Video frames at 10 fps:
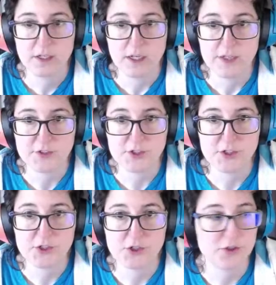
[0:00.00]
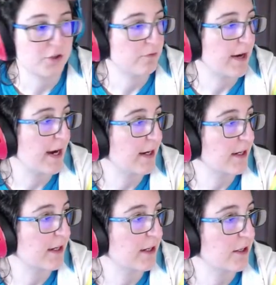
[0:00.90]
It's going to show your
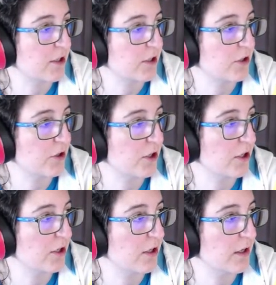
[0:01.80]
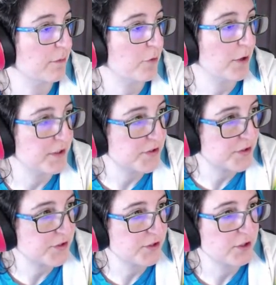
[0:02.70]
rank, your
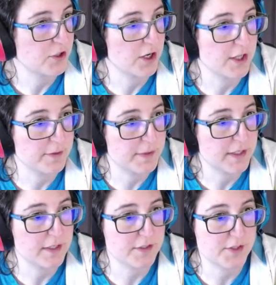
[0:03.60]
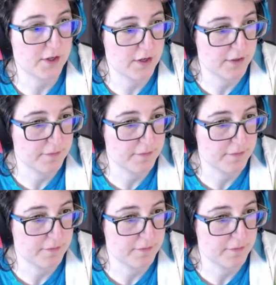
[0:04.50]
points, your element, etc.